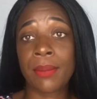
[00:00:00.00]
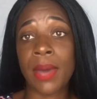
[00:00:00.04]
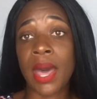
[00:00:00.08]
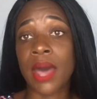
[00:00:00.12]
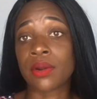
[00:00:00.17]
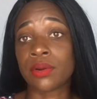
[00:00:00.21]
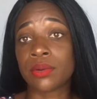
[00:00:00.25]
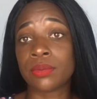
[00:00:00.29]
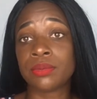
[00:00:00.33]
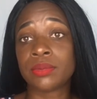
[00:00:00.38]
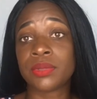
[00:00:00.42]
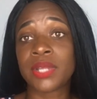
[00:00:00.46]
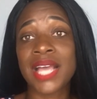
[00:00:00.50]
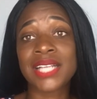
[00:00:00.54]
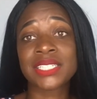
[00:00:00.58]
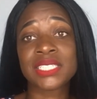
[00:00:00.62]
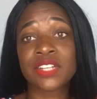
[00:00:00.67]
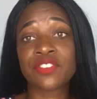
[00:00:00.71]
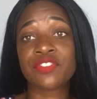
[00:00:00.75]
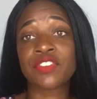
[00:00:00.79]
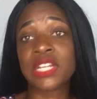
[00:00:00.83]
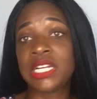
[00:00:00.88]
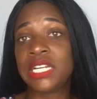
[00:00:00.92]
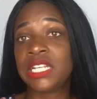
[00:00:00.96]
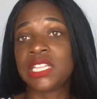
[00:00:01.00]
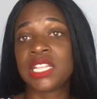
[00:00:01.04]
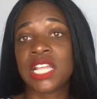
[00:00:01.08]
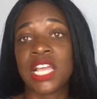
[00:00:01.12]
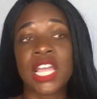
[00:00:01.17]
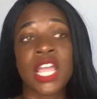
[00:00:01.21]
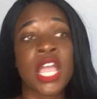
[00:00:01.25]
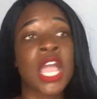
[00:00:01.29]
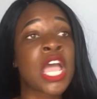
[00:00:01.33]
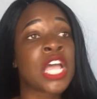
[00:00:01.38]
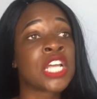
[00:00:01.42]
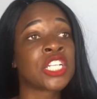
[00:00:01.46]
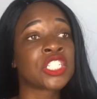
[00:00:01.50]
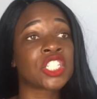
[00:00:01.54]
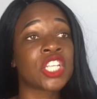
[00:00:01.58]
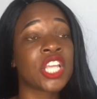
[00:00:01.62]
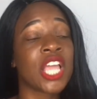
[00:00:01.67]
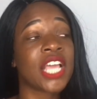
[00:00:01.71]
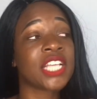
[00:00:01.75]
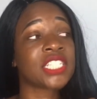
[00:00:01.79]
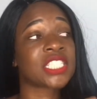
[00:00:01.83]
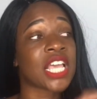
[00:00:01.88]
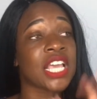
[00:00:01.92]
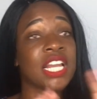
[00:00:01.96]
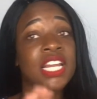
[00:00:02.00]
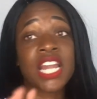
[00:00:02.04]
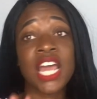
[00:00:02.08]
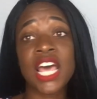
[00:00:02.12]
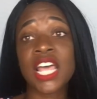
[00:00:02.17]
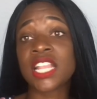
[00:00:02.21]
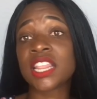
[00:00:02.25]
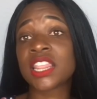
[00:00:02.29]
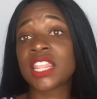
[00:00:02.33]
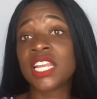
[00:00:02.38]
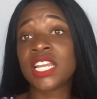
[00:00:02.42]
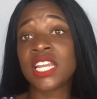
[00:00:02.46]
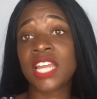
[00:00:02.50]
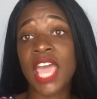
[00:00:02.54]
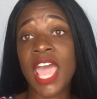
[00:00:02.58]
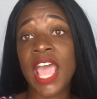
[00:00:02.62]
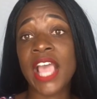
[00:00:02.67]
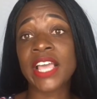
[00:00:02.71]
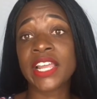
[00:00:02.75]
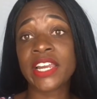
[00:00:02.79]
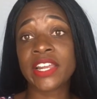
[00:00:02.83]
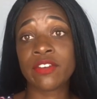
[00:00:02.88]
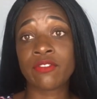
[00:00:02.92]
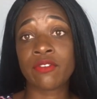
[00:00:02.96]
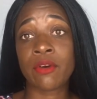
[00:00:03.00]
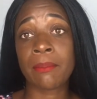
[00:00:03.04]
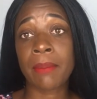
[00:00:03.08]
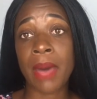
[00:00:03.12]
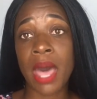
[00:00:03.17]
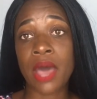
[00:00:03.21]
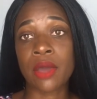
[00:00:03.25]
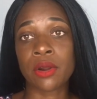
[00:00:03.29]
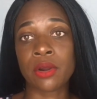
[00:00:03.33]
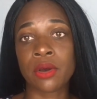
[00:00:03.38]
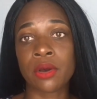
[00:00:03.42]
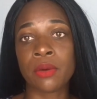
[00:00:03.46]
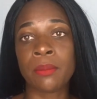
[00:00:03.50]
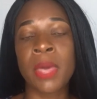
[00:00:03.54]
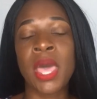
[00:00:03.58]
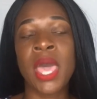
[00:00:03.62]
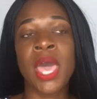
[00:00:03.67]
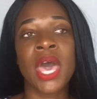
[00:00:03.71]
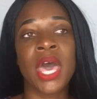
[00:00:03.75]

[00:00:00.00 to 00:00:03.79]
about him. That's the funny thing. She ain't say nothing negative about him.